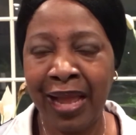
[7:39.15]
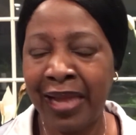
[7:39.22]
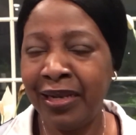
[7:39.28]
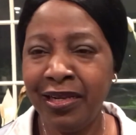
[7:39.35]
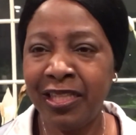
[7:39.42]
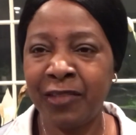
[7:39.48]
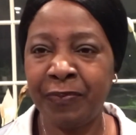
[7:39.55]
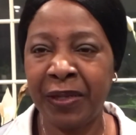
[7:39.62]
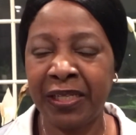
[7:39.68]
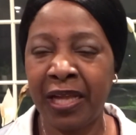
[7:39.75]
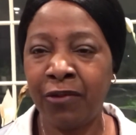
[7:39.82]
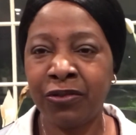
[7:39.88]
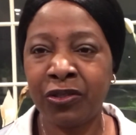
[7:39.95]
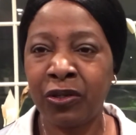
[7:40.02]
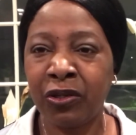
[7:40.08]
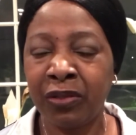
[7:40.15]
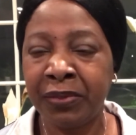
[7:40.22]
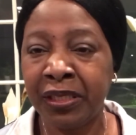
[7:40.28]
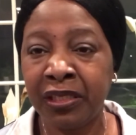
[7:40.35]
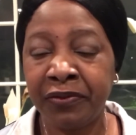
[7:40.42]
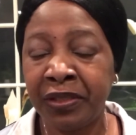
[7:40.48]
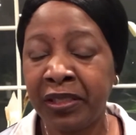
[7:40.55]
I didn't expect I was going to
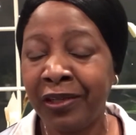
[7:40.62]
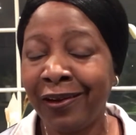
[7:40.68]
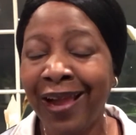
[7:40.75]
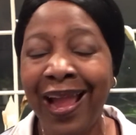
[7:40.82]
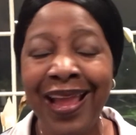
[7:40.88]
be living here.